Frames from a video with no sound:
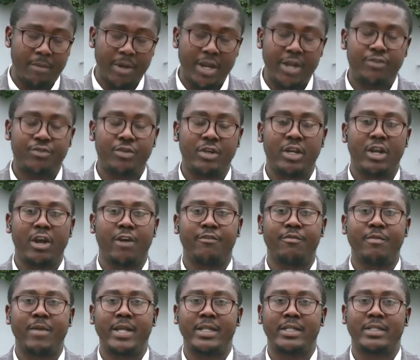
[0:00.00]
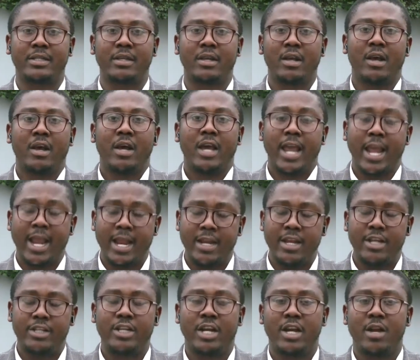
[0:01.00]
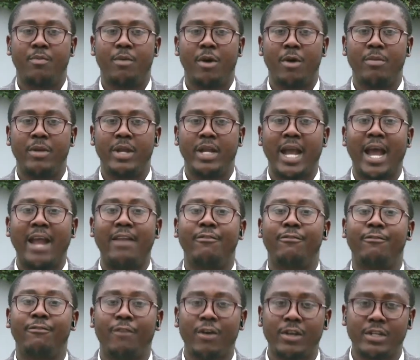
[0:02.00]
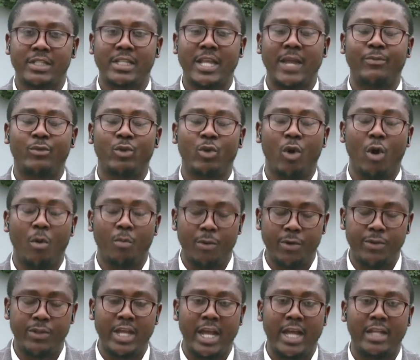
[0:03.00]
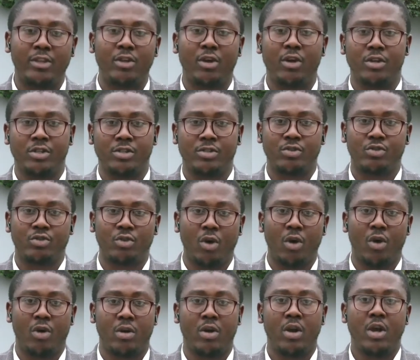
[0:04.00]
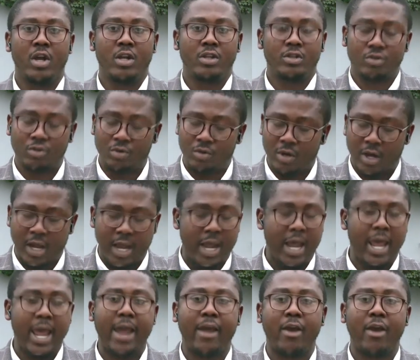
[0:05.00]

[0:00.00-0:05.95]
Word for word: military governments in Niger Republic and force them to open their doors to talk to uh,